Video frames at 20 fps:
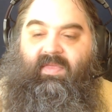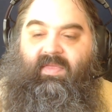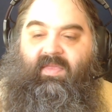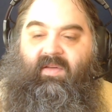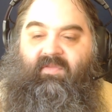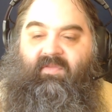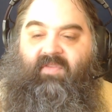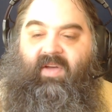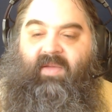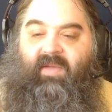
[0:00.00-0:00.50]

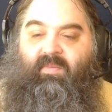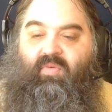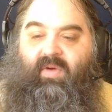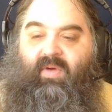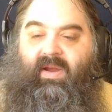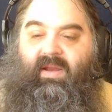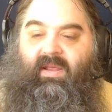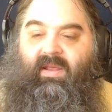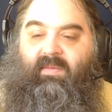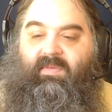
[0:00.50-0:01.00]
The
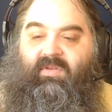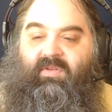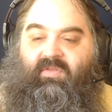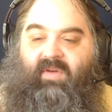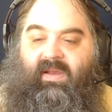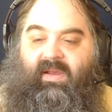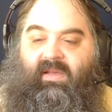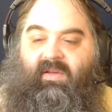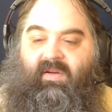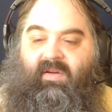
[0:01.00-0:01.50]
vibranium
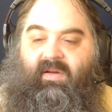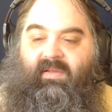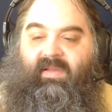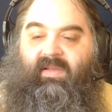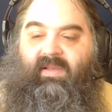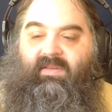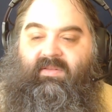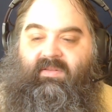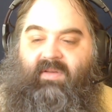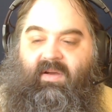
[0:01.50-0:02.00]
strike
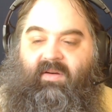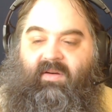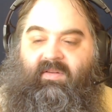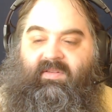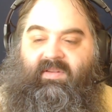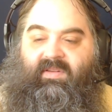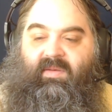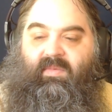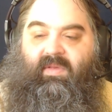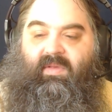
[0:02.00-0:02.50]
gauntlets are
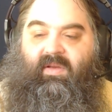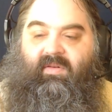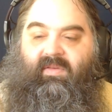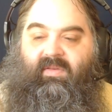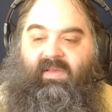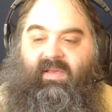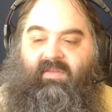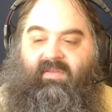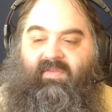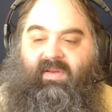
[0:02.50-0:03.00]

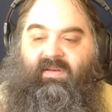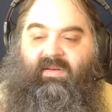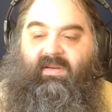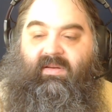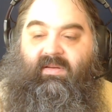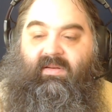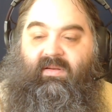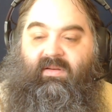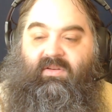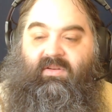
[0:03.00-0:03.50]
similarly
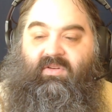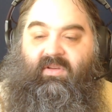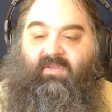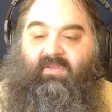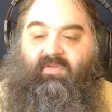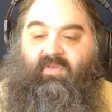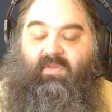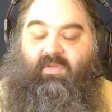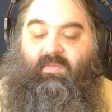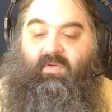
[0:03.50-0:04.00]
invented
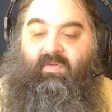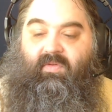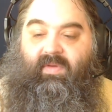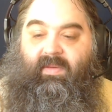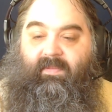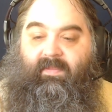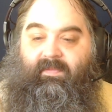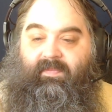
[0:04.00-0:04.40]
just for the movie.